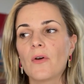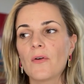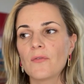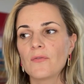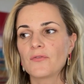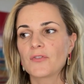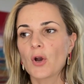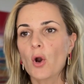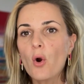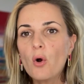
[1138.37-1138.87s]

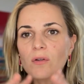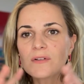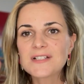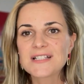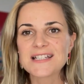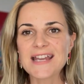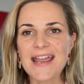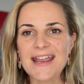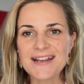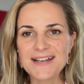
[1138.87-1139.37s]
the whole
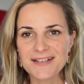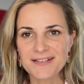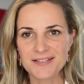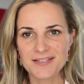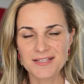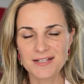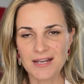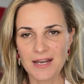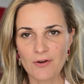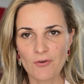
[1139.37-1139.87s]
dating
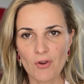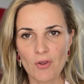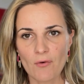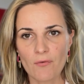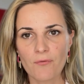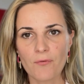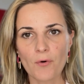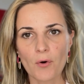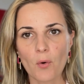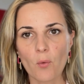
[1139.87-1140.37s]
scenario
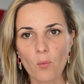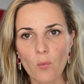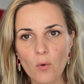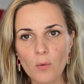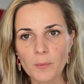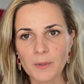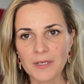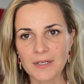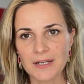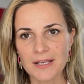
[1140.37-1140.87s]
for a
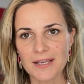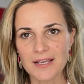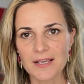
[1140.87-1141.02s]
woman,